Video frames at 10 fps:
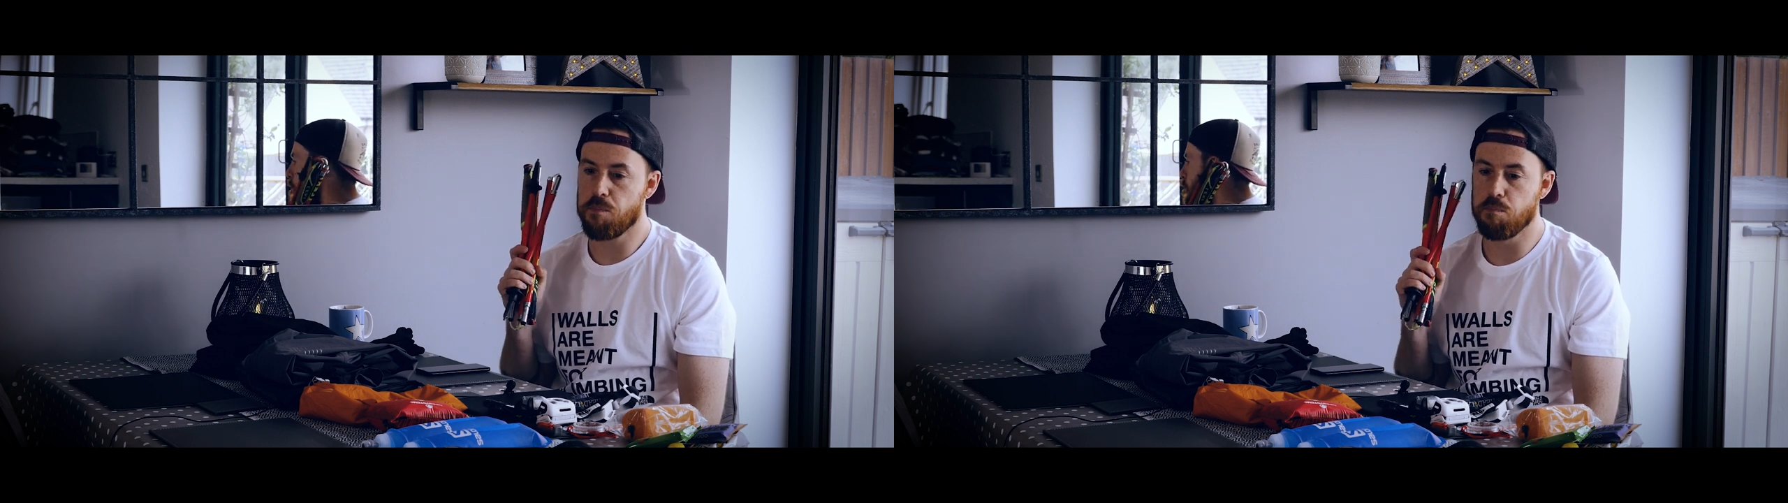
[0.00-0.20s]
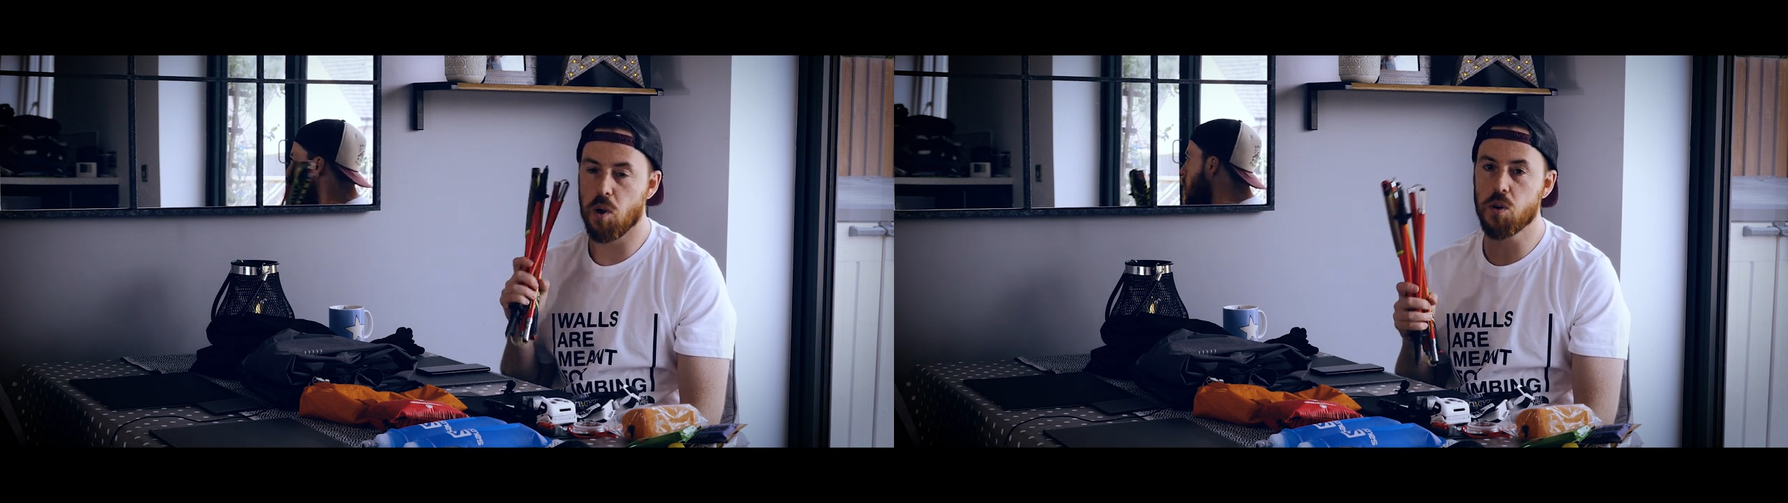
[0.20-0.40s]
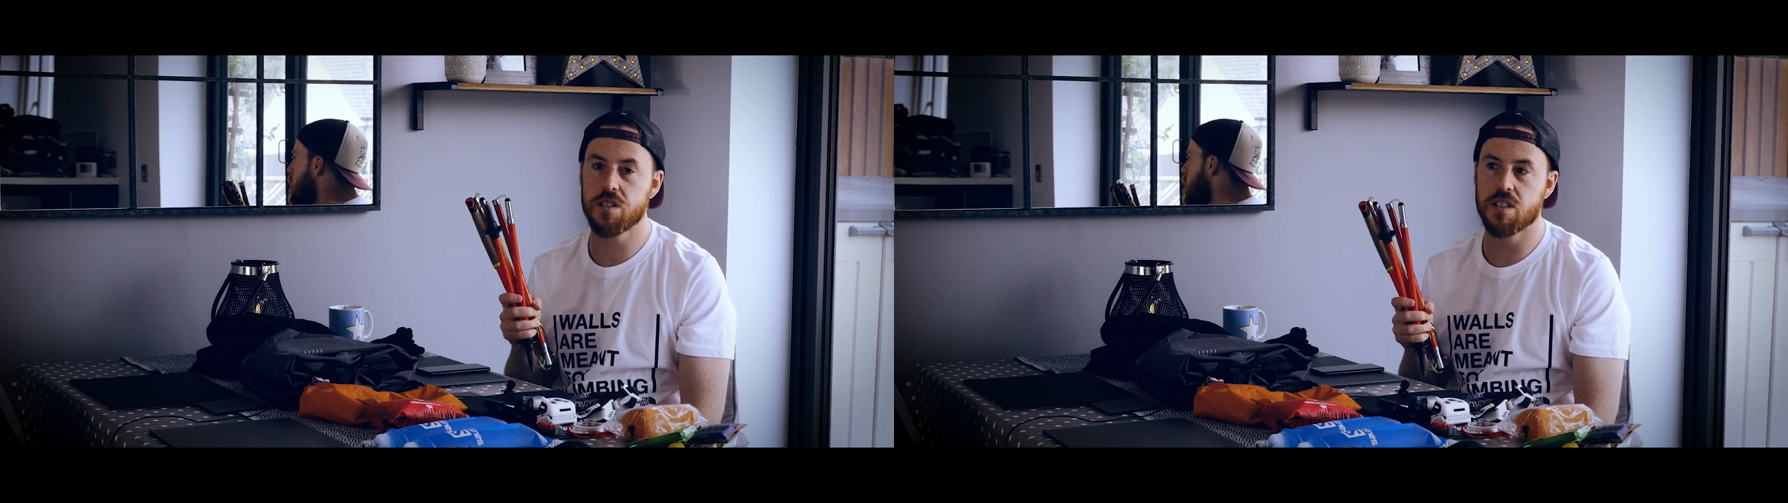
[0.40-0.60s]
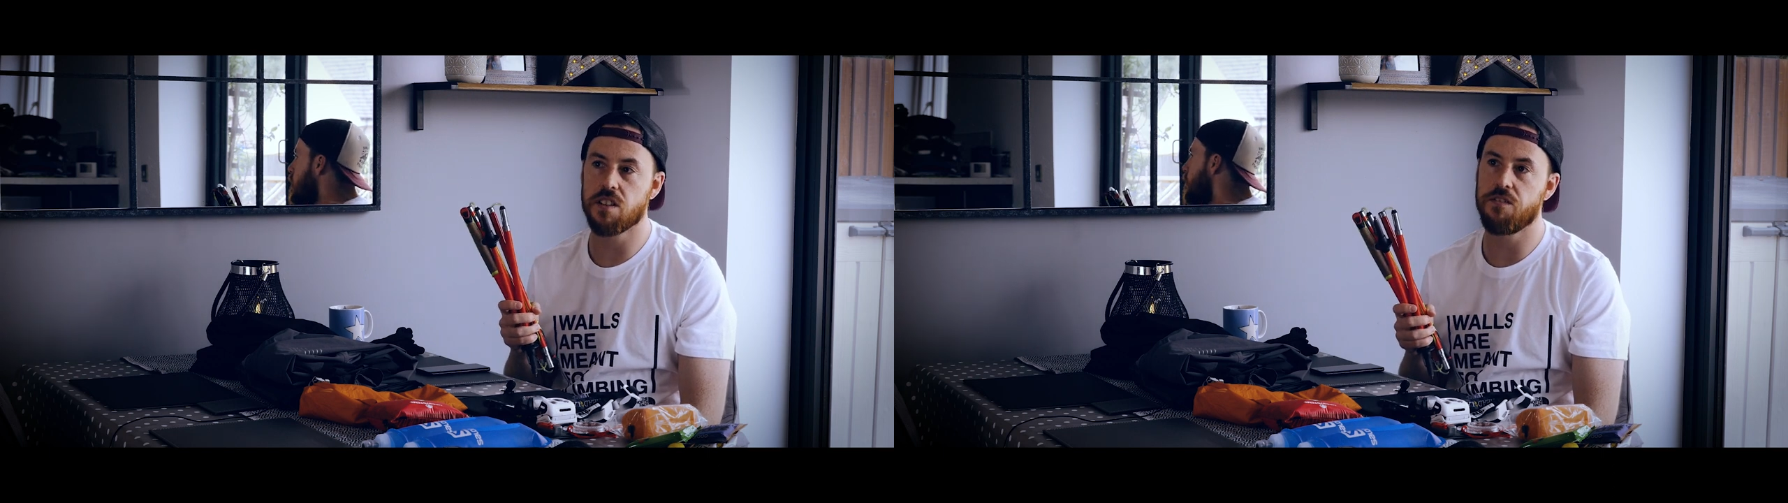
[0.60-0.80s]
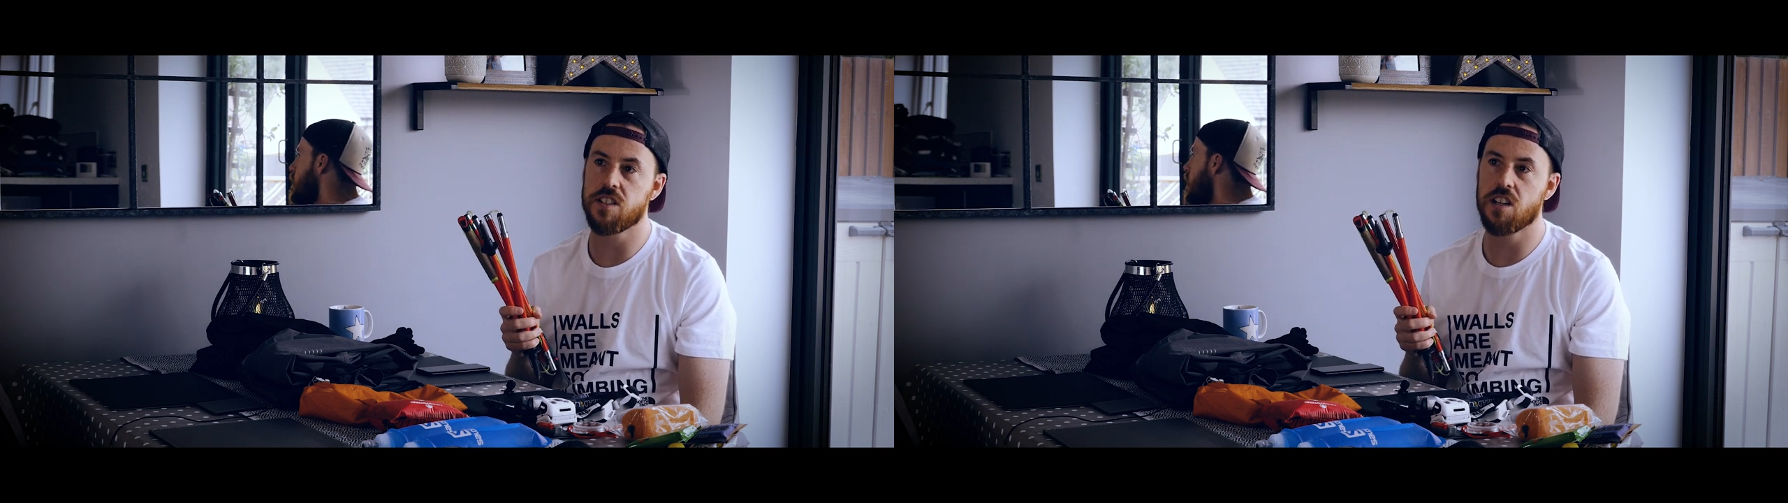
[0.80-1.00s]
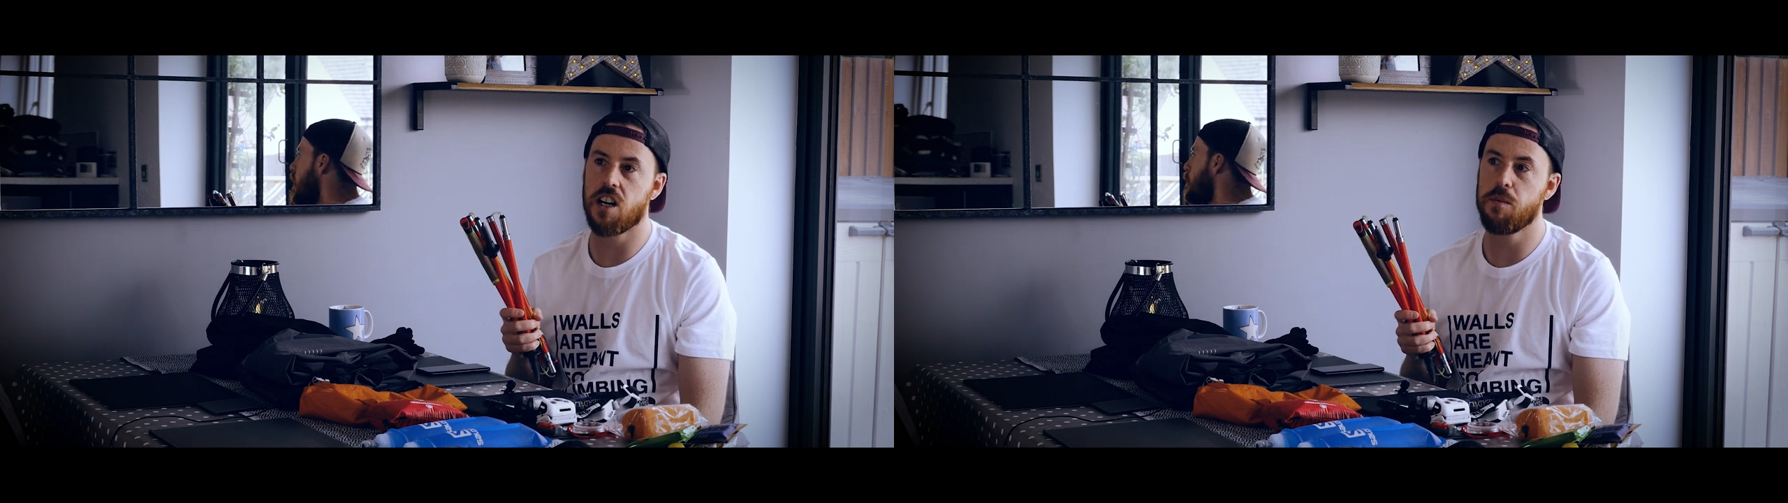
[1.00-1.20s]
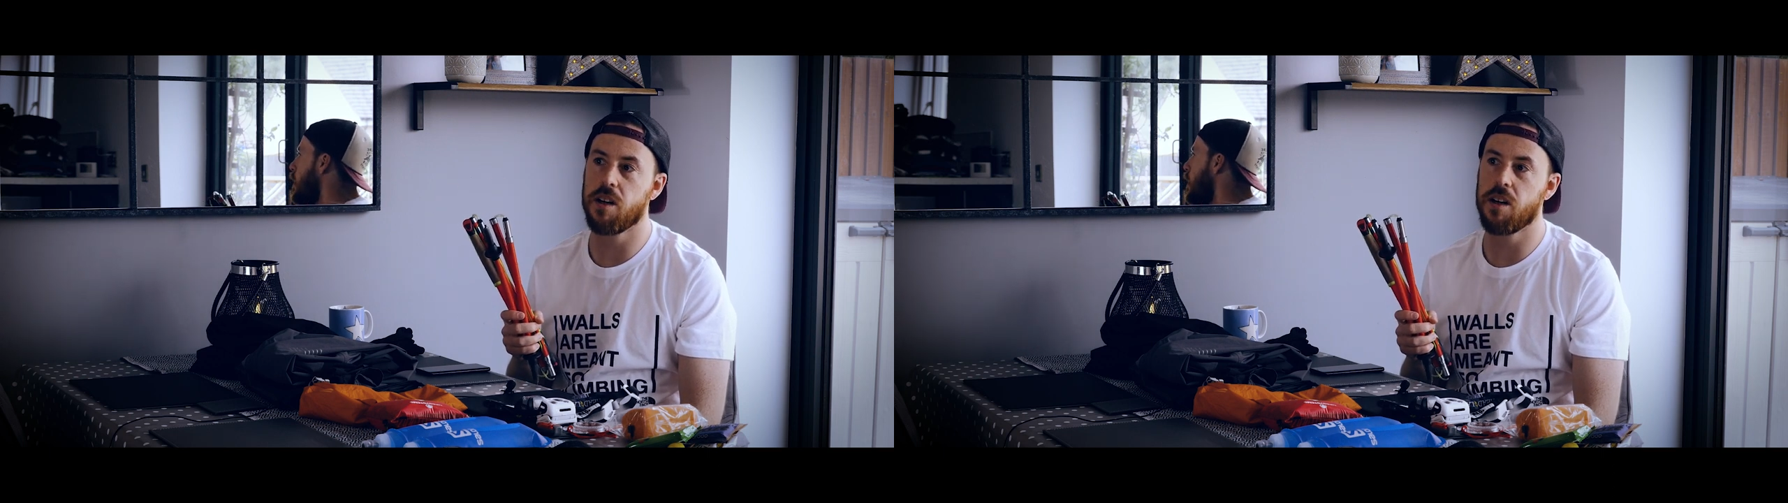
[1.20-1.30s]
most of the time.